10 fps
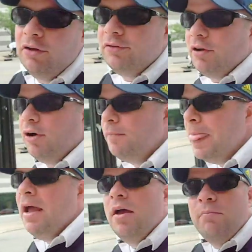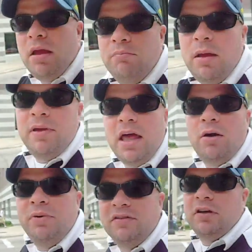So maybe
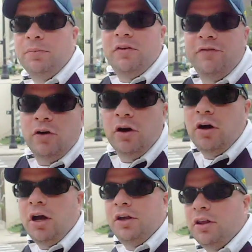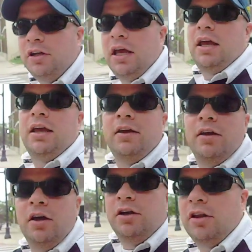that'll be something for another day,
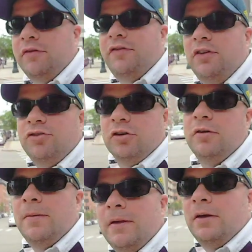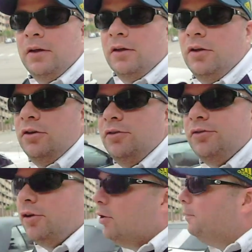another feature.
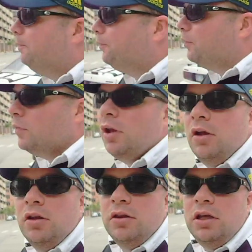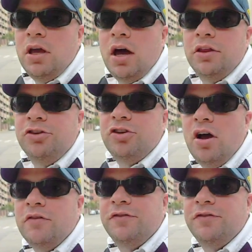So the Chalk